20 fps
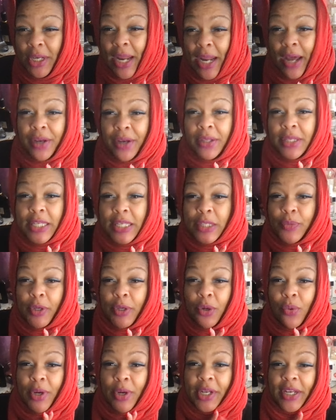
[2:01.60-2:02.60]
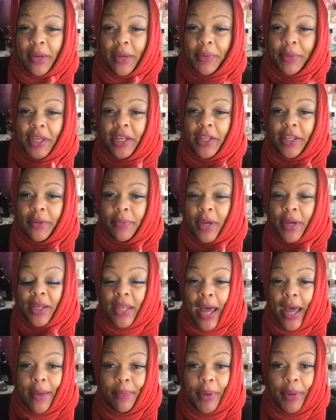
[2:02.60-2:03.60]
out on this recording. I'm getting a
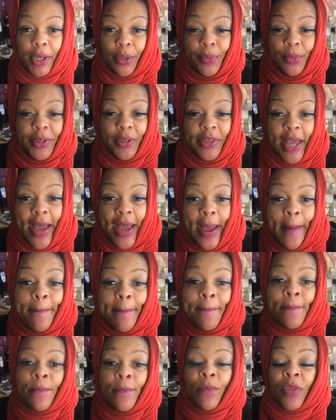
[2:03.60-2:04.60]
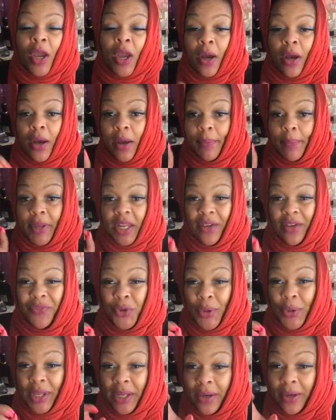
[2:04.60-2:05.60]
lot better with that. Um, but if you
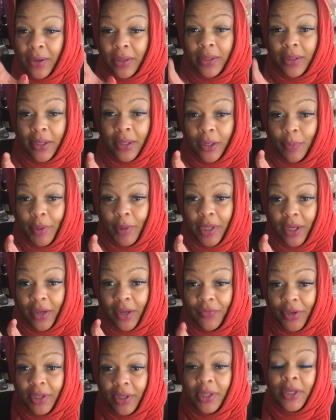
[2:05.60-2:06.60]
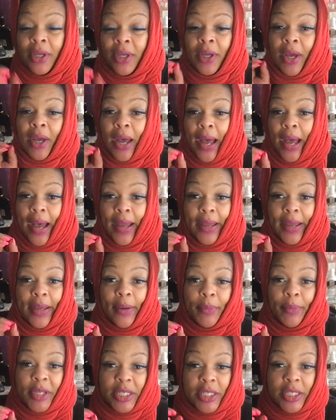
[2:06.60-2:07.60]
can hear a little bit of it, I
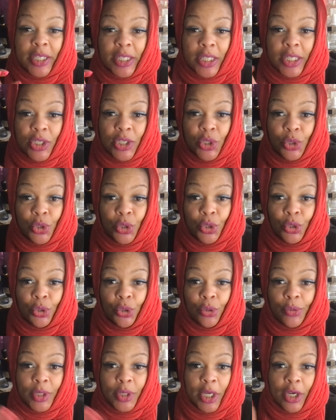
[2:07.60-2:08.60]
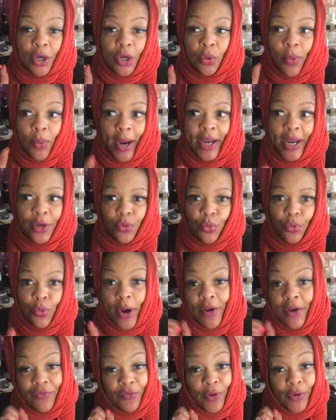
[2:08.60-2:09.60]
am listening to the great
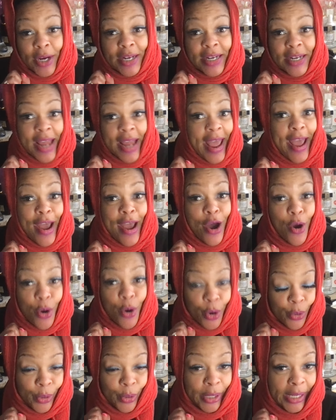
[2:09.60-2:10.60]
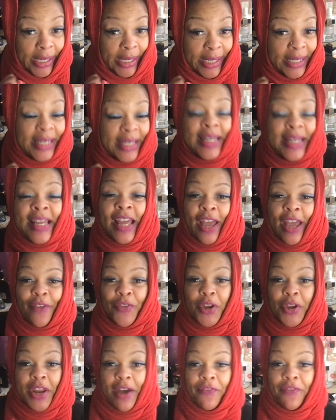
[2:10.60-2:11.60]
Reverend Al Green. If
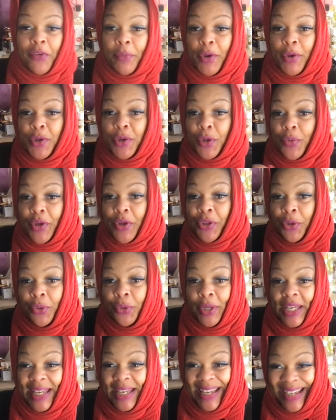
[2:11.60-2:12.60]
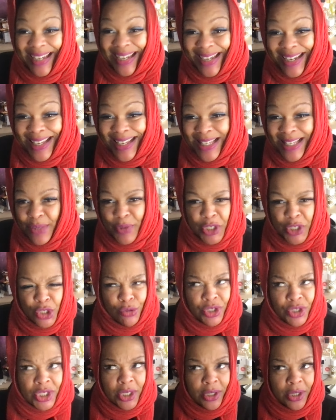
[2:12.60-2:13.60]
you're not familiar with who he is, which you
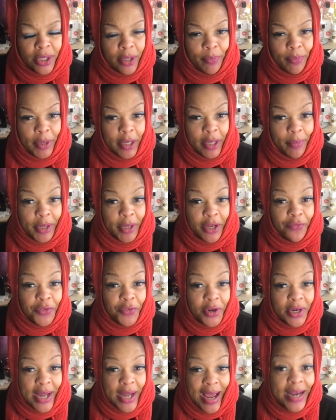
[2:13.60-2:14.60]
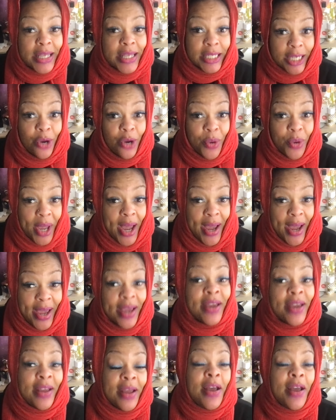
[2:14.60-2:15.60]
should be, but if you're not, it's okay.
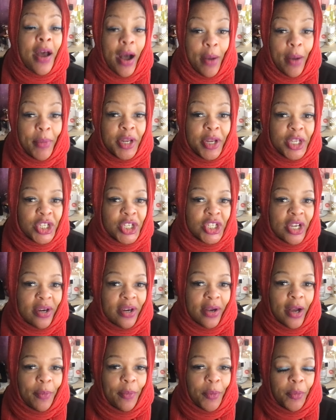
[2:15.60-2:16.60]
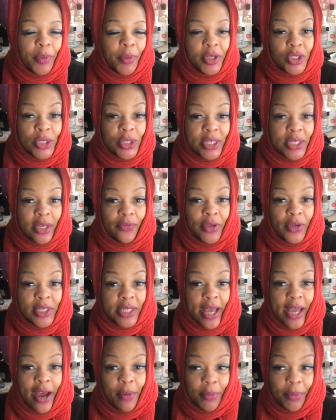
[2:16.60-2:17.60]
I'm going to share a couple pictures of his
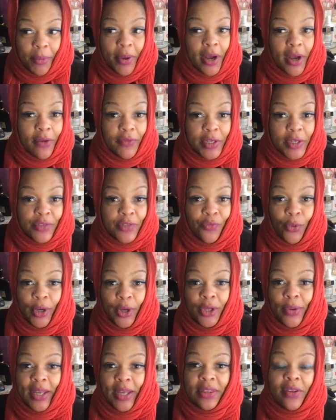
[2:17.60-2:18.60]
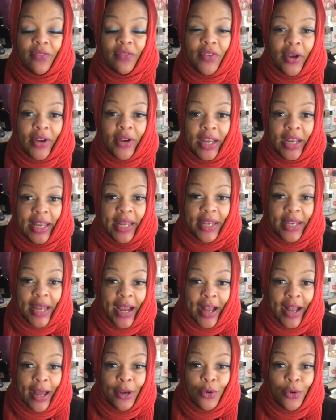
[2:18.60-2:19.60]
album covers for you at the very end,
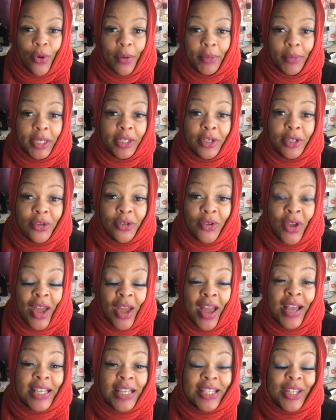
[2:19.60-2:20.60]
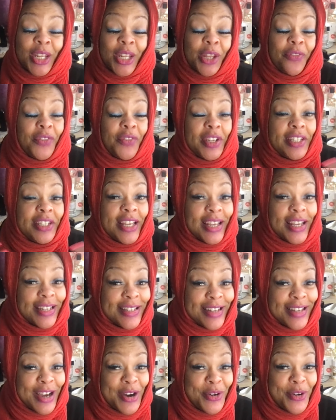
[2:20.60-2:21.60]
like I normally do, so that if you didn't
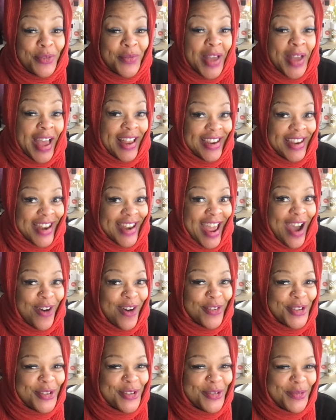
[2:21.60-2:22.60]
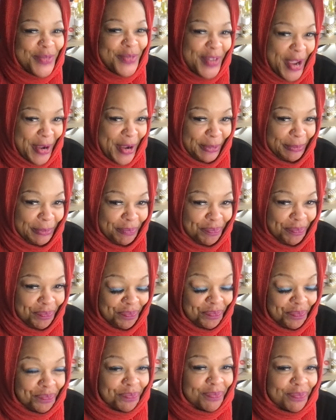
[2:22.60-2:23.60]
know, now you'll know.
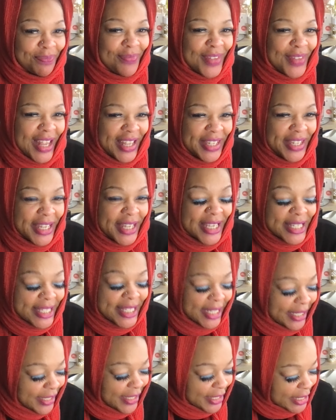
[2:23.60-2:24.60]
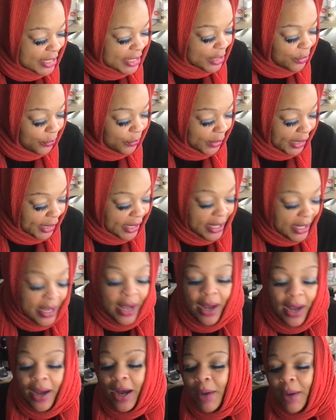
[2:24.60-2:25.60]
Let's get into it.
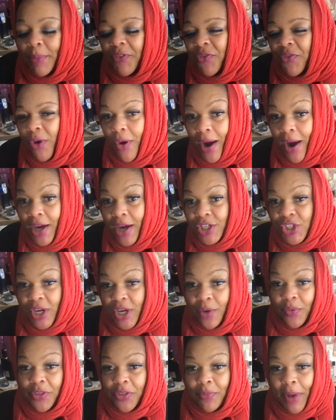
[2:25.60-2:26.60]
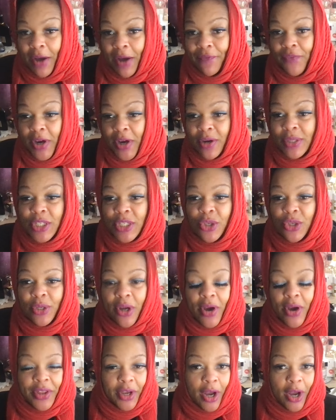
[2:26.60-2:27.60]
Um, before I share with my first, you
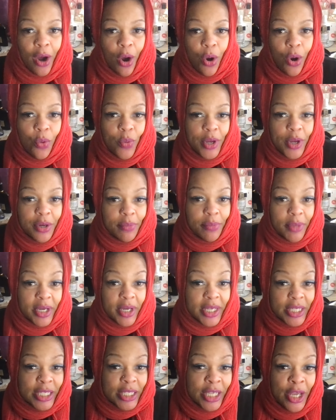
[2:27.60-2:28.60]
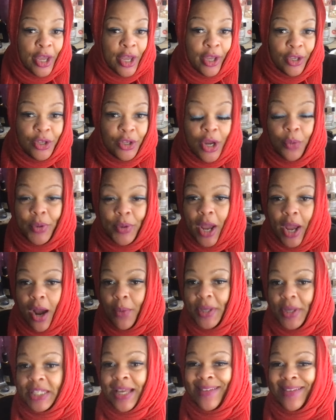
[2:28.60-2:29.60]
know, in the cold winter months, you know, we
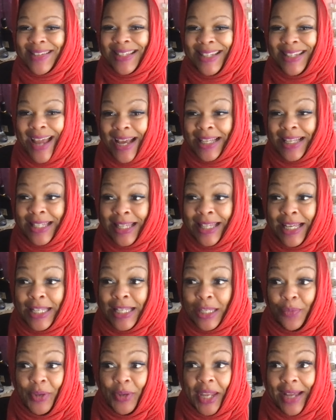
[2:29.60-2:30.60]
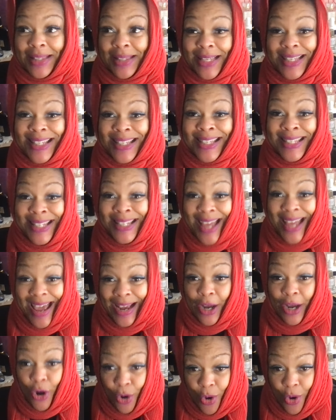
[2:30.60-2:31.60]
always have snacks, things that we like to
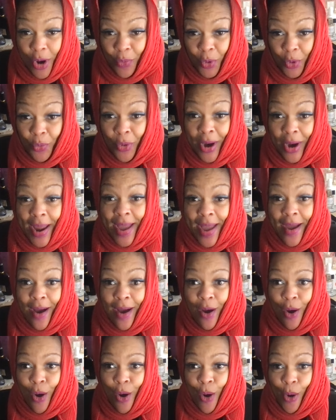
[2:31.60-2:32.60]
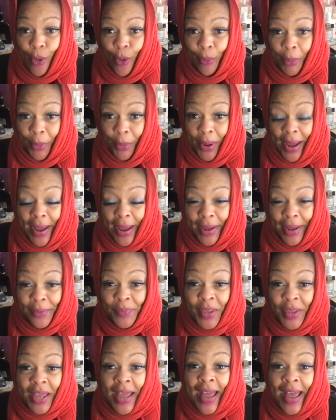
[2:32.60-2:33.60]
snack on when we're at home, okay?
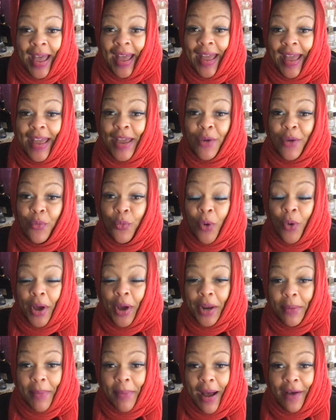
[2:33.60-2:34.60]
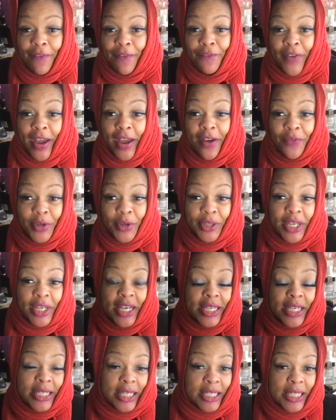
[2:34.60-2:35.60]
And one of my favorite
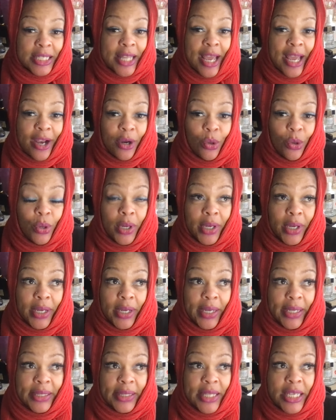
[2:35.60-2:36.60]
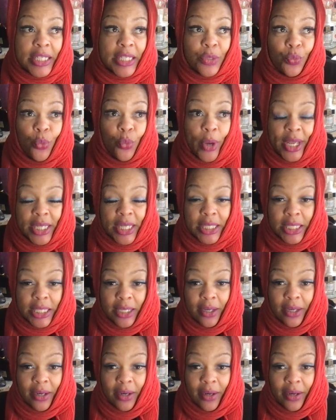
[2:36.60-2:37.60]
things to snack on this
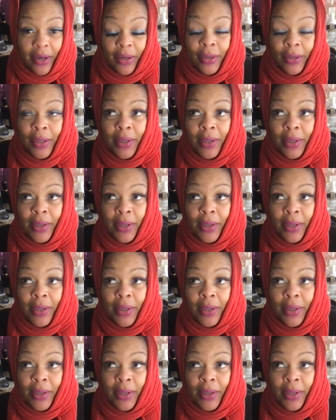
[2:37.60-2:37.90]
winter